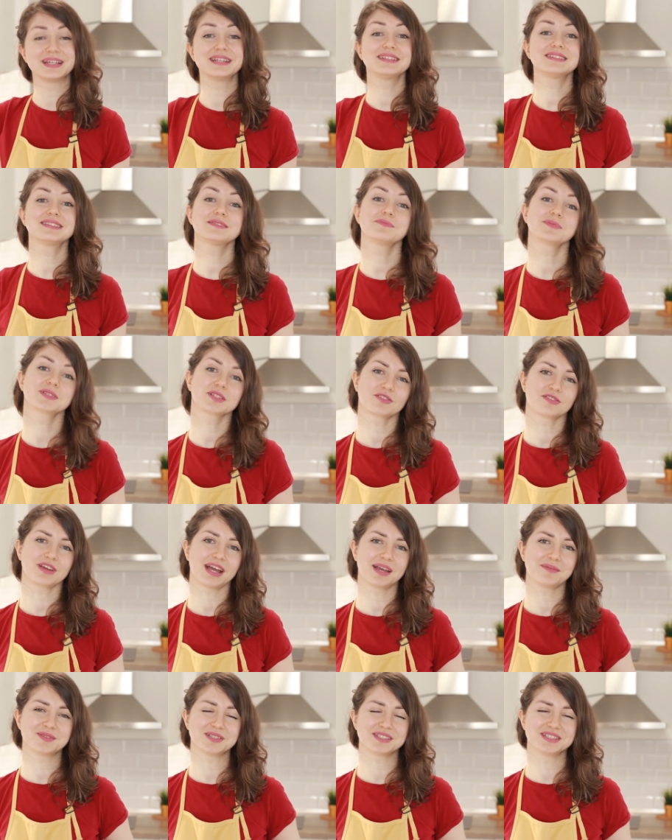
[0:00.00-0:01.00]
and
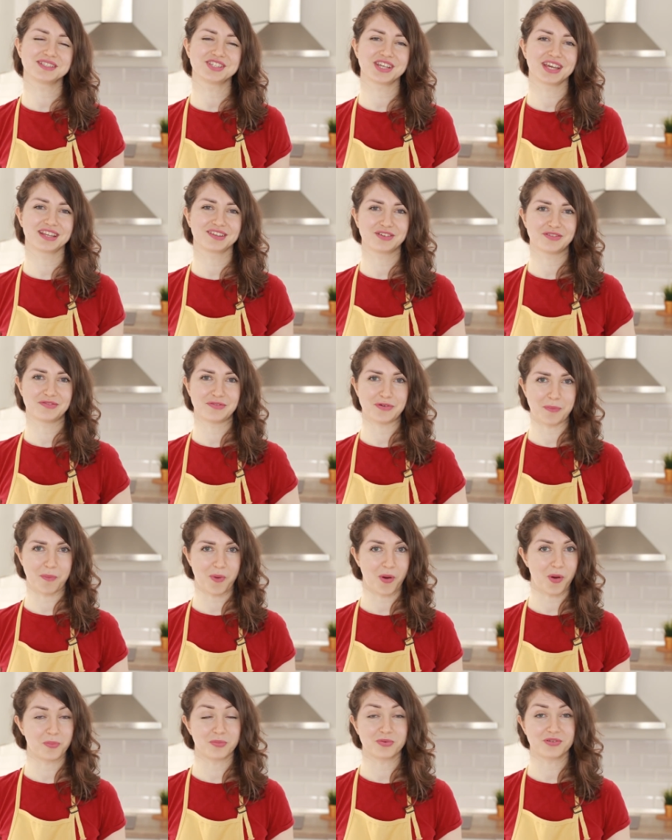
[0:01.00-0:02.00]
subscribe to the channel for
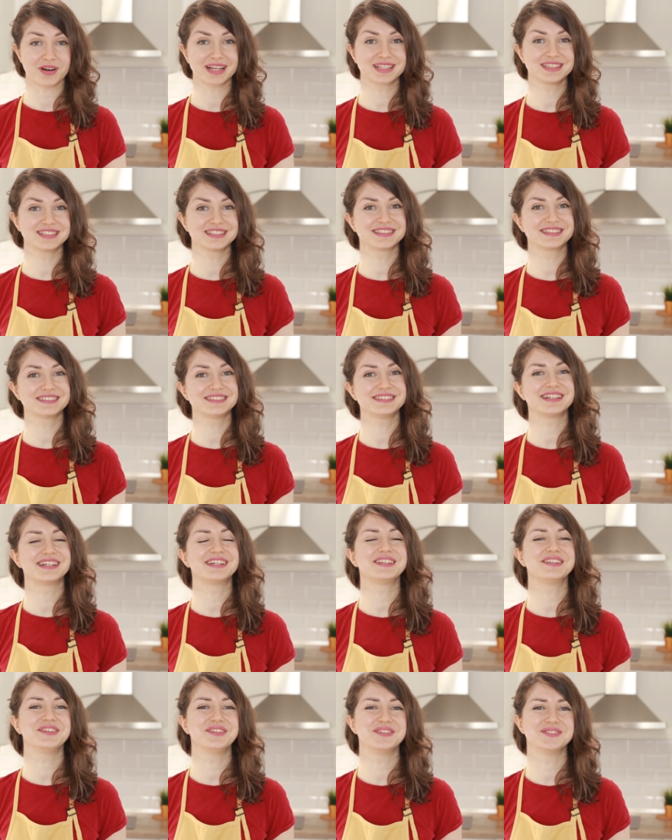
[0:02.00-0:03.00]
more practical
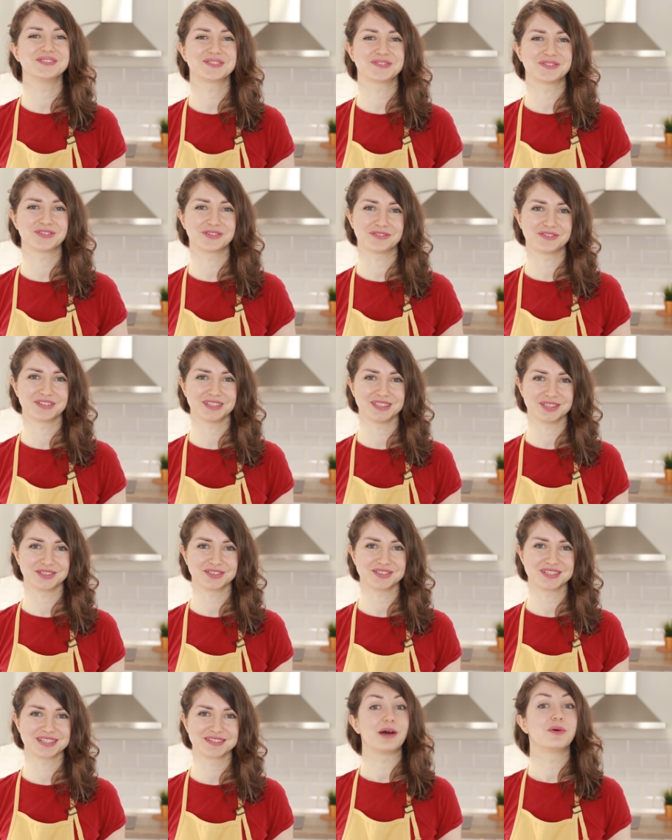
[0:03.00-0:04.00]
and useful videos.